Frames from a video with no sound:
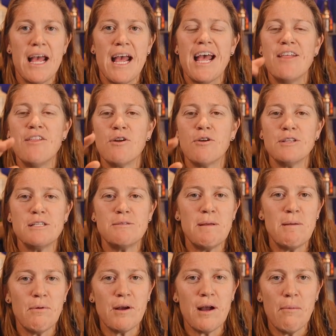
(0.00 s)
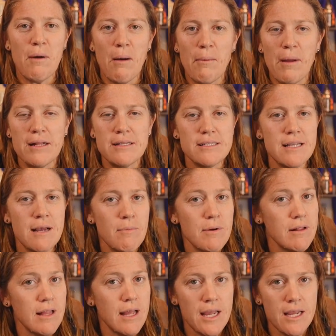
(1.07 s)
and then all these people come up and some
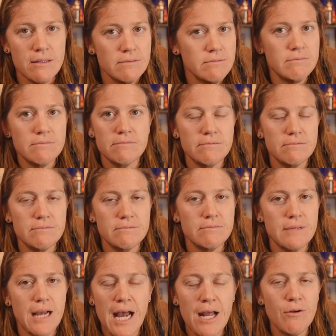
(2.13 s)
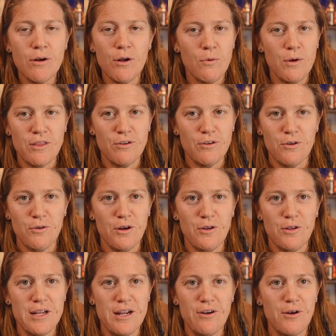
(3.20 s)
are like, I don't know what they're doing on
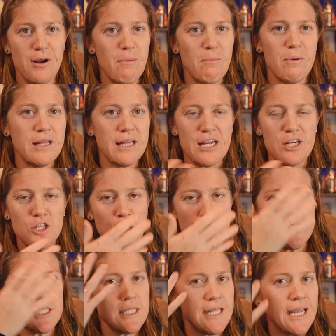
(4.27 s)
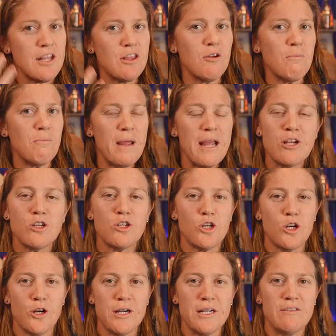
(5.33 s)
the internet, but like just like their
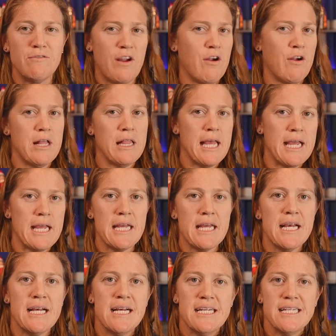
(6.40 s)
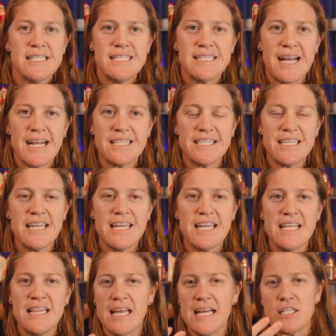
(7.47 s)
picture is very like
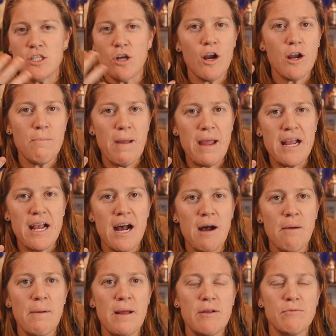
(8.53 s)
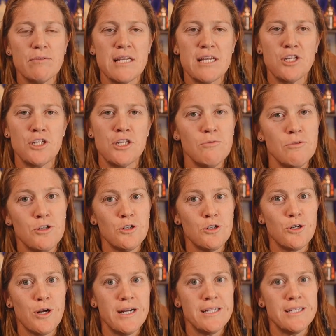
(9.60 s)
sexy and like dark makeup. And it was like she was
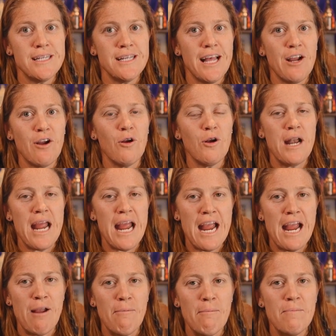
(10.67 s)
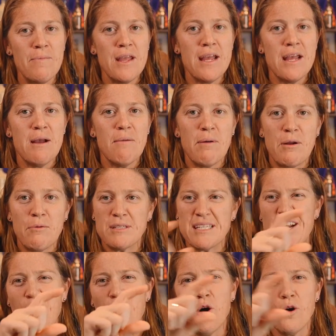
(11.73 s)
trying to see like her name, but it was
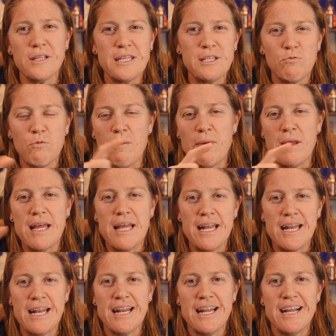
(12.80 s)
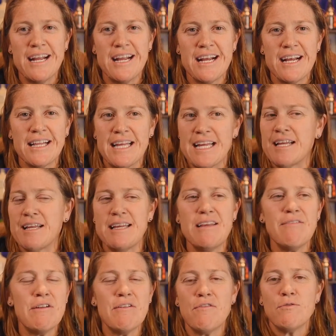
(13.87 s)
like all these women, like
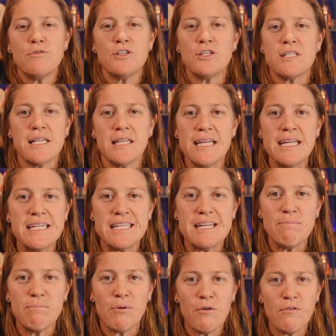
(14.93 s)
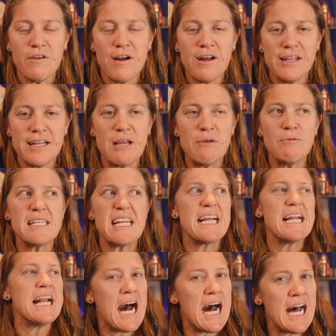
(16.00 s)
even if it was just a LinkedIn profile, like it was like
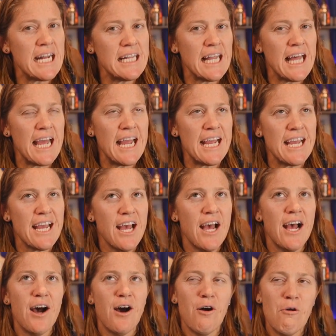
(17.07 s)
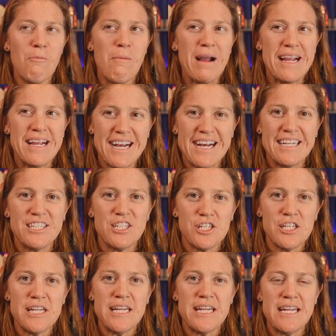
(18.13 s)
an odd, like, oh my God,
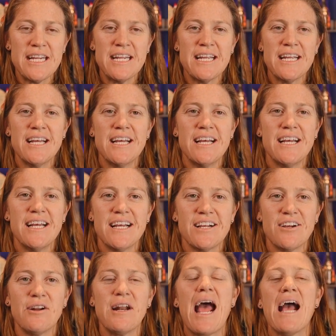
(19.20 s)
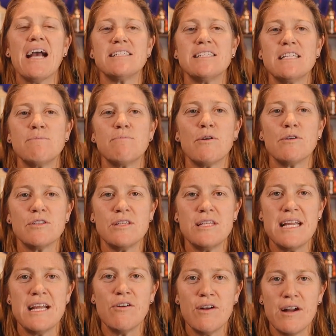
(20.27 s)
she could access parts of
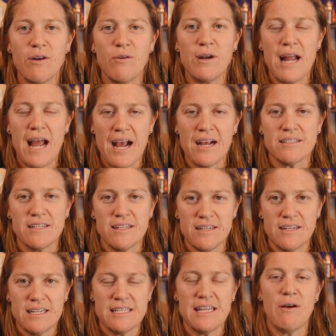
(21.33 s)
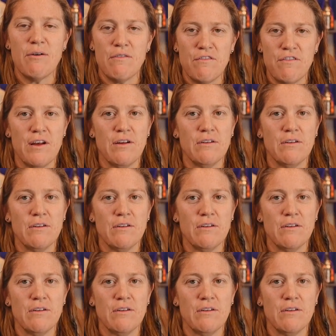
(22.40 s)
the internet on accident is how it felt.